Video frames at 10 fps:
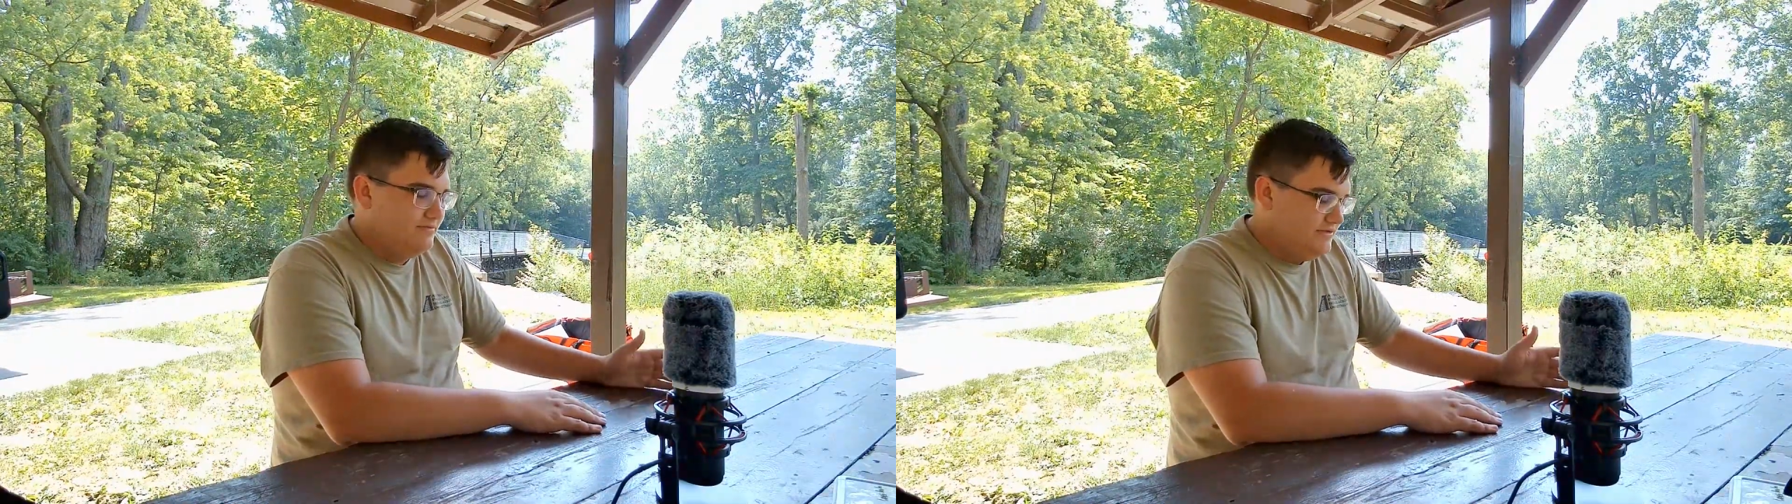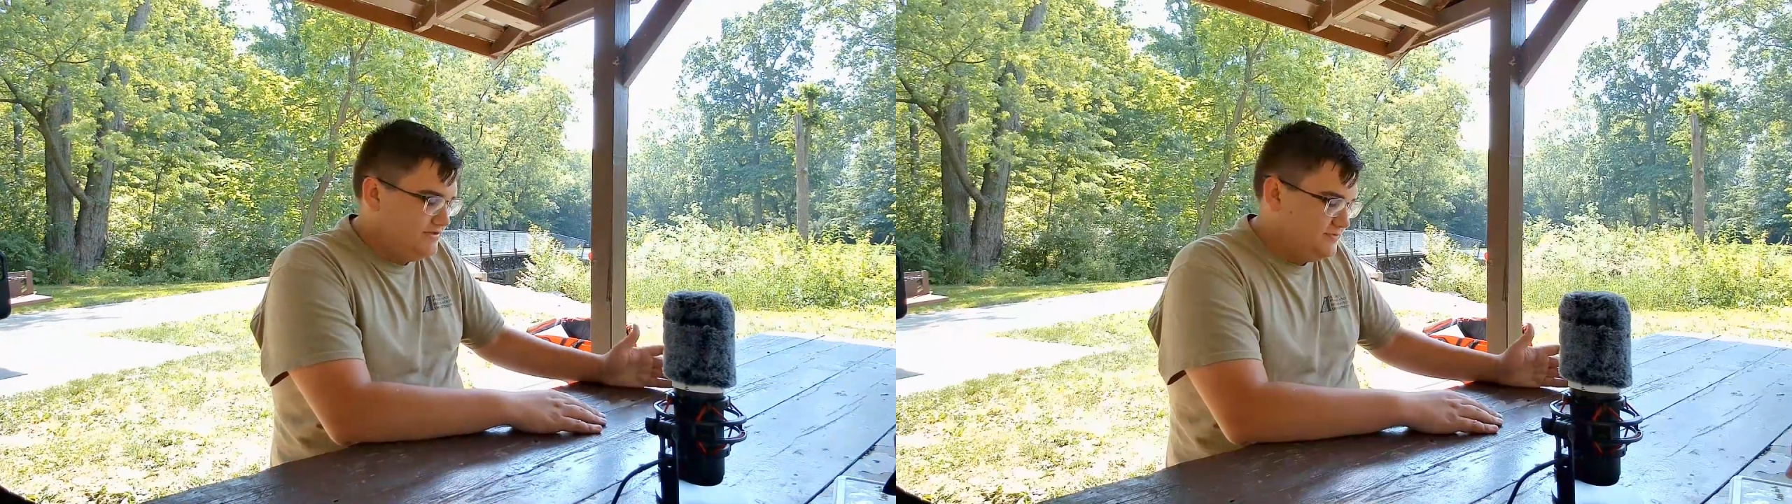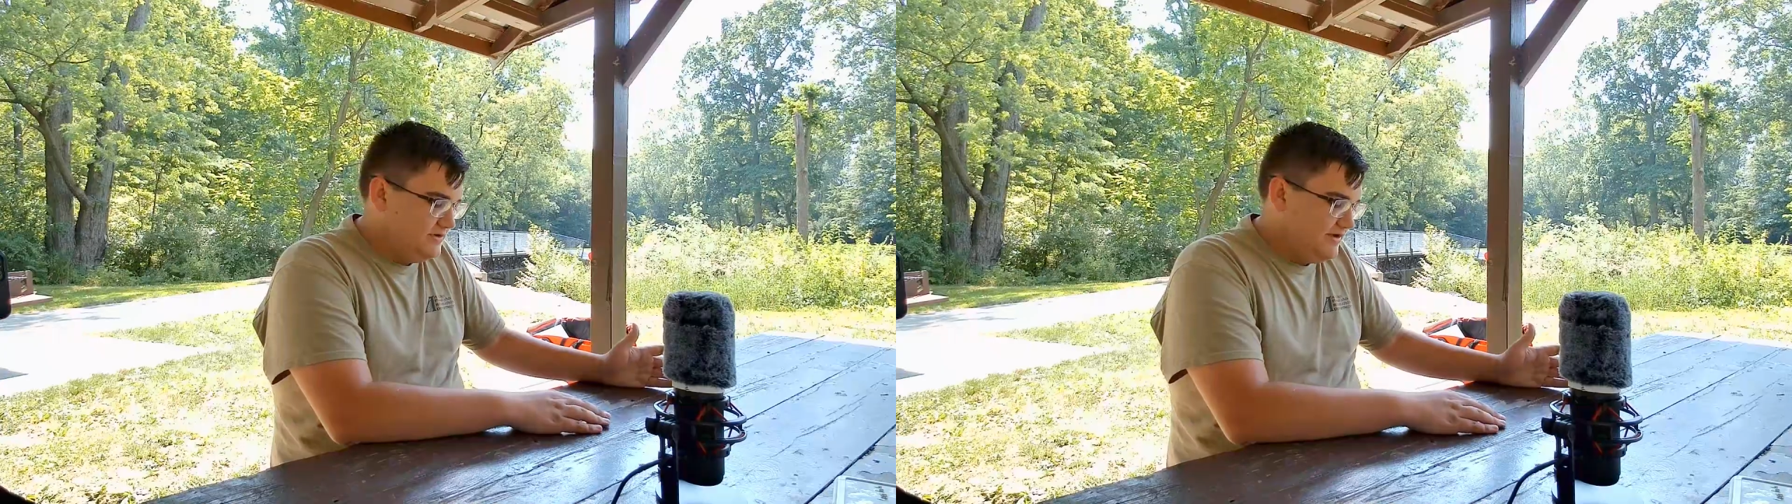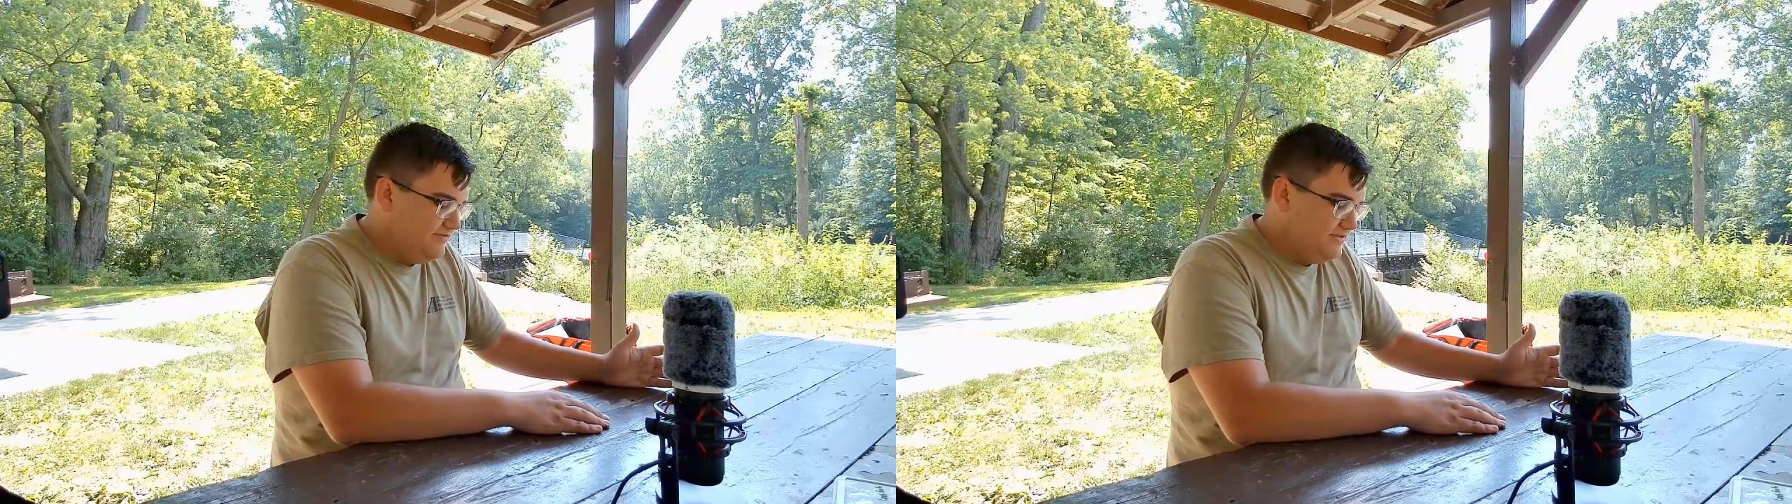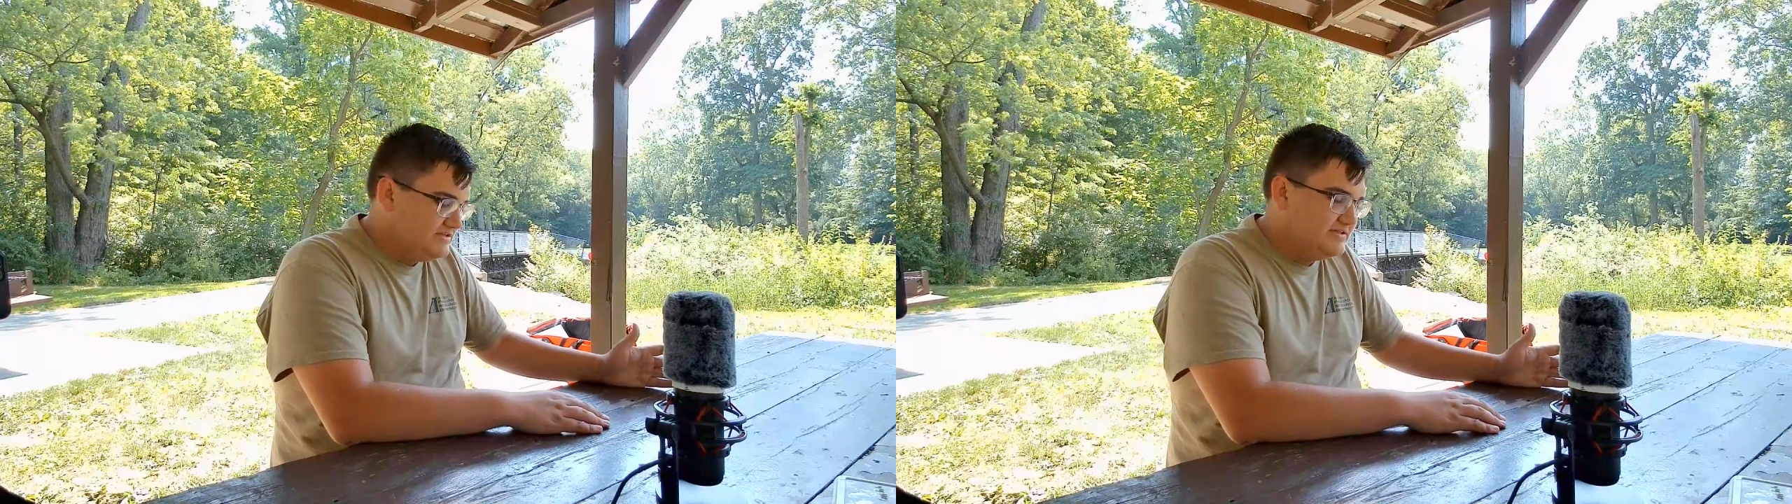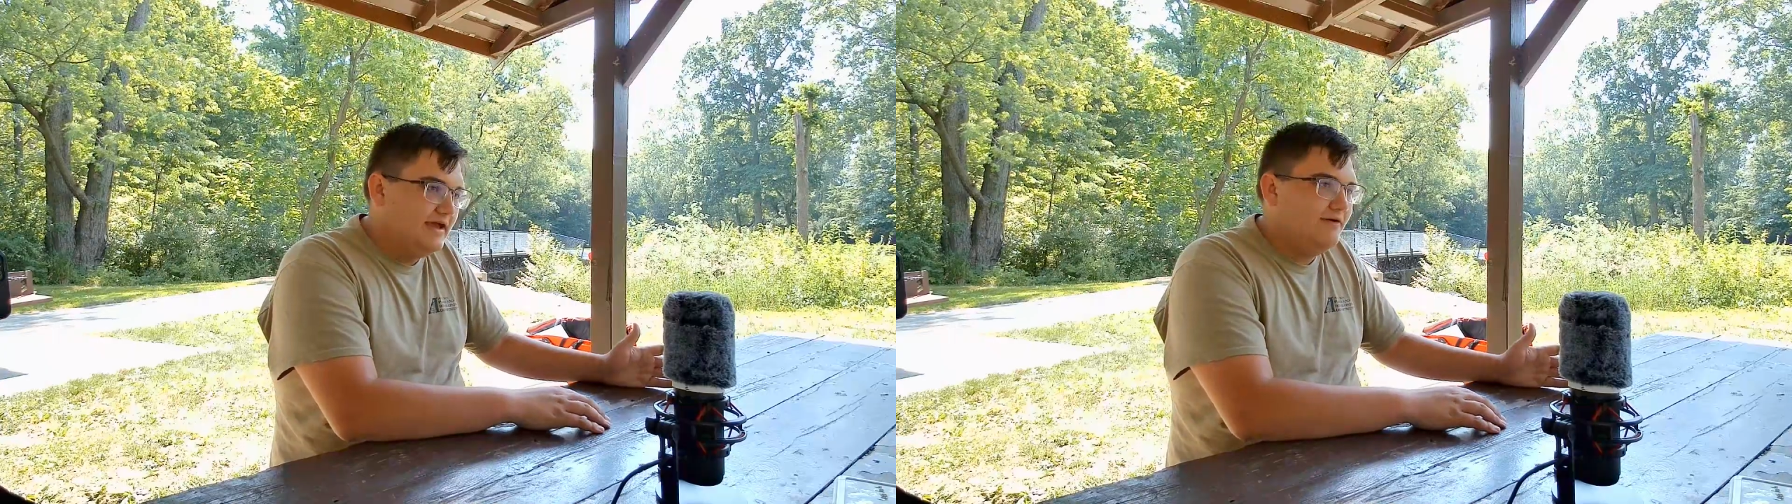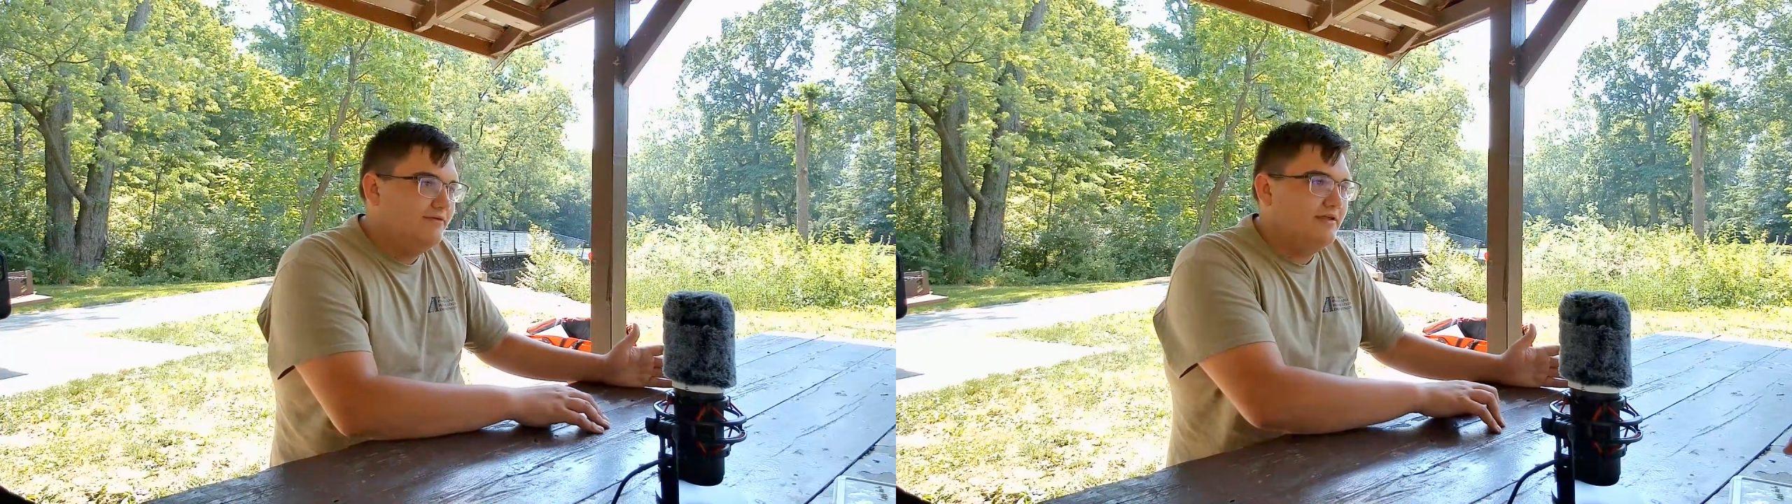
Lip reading: least we'd have this down,